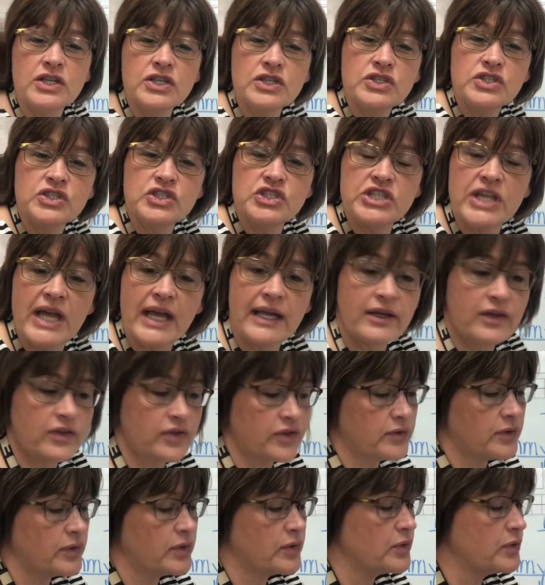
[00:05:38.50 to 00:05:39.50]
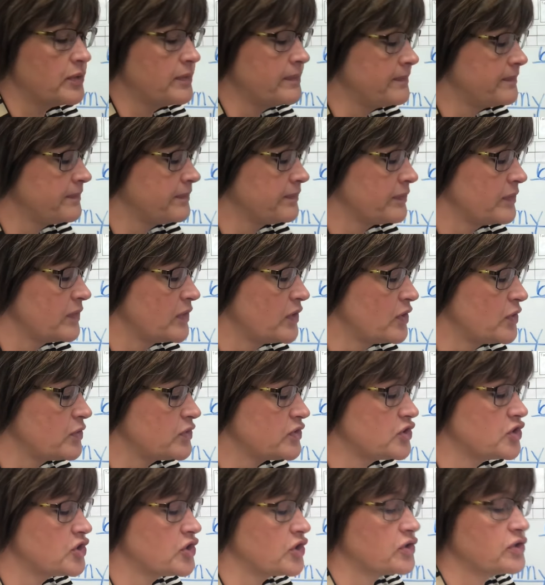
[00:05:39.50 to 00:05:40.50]
check through
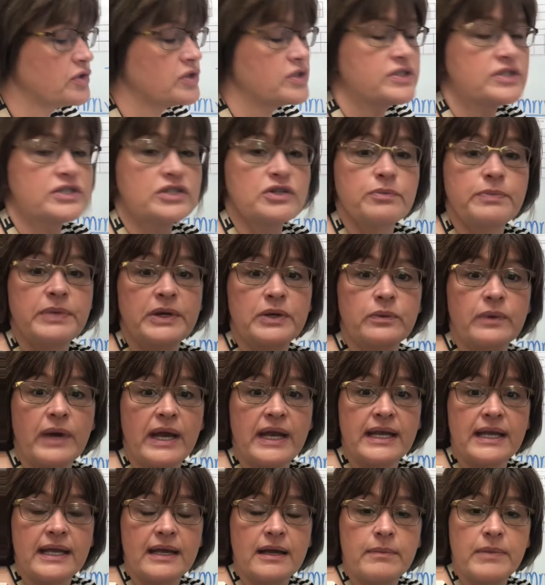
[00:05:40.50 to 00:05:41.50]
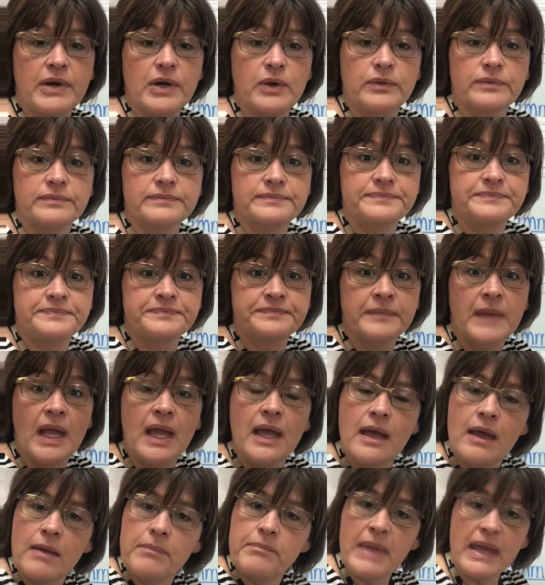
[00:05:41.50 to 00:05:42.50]
those journals you've been writing about.
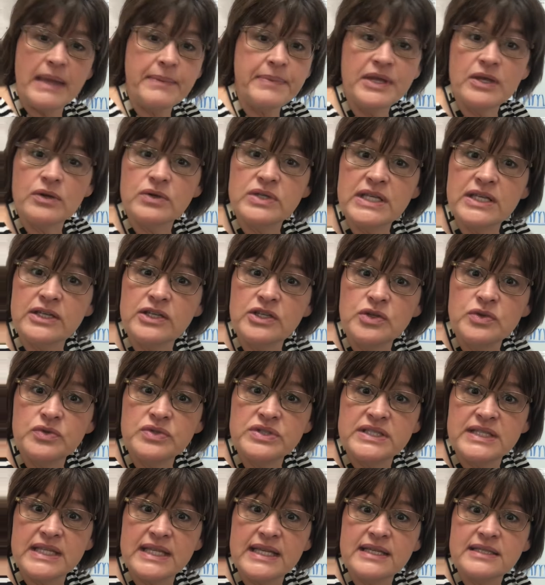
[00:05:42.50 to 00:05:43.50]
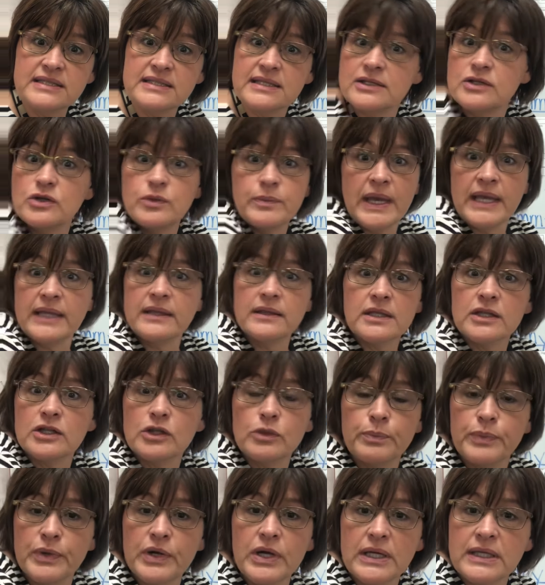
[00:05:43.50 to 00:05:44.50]
Maybe you didn't use these and you made little
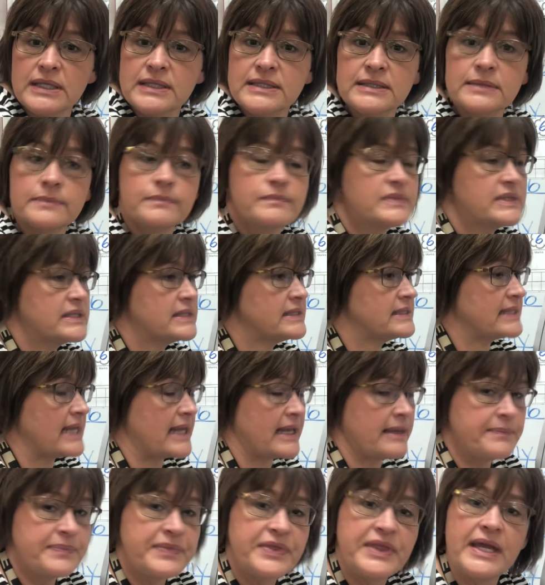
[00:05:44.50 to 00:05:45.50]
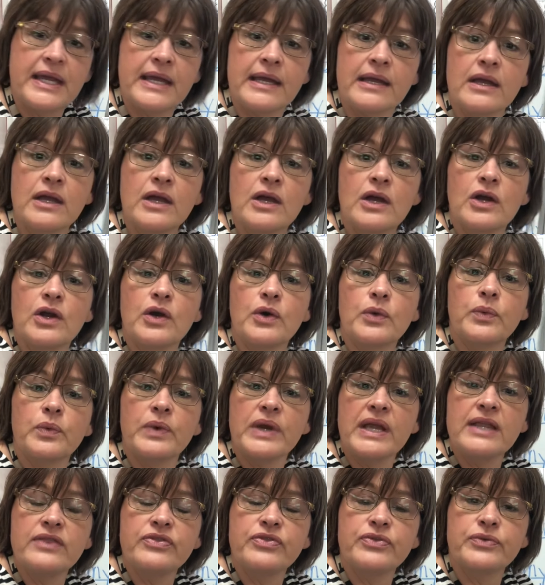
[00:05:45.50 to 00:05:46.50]
books. Same thing.
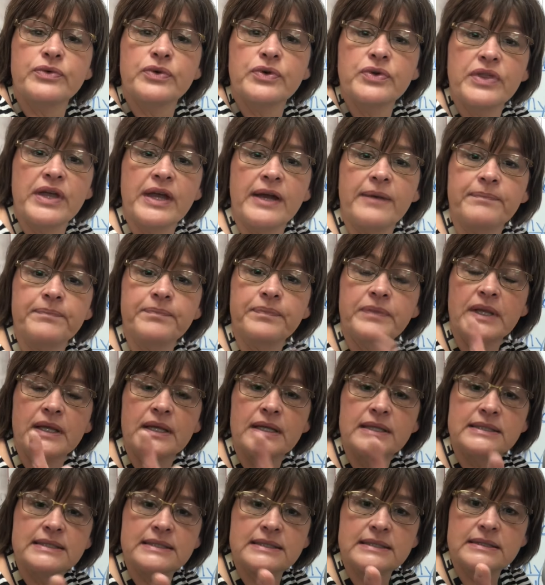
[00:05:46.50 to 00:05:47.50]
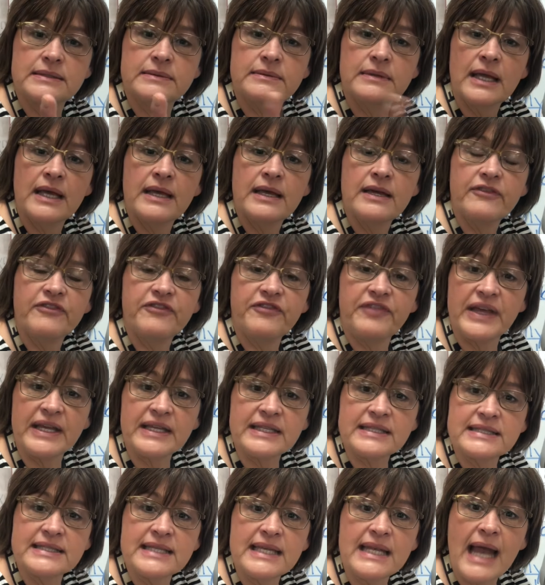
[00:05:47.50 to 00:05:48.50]
Read through them.
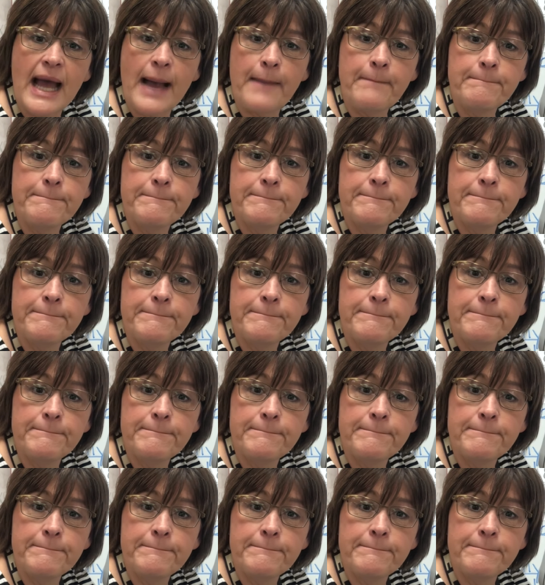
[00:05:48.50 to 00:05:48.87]
Fix it up.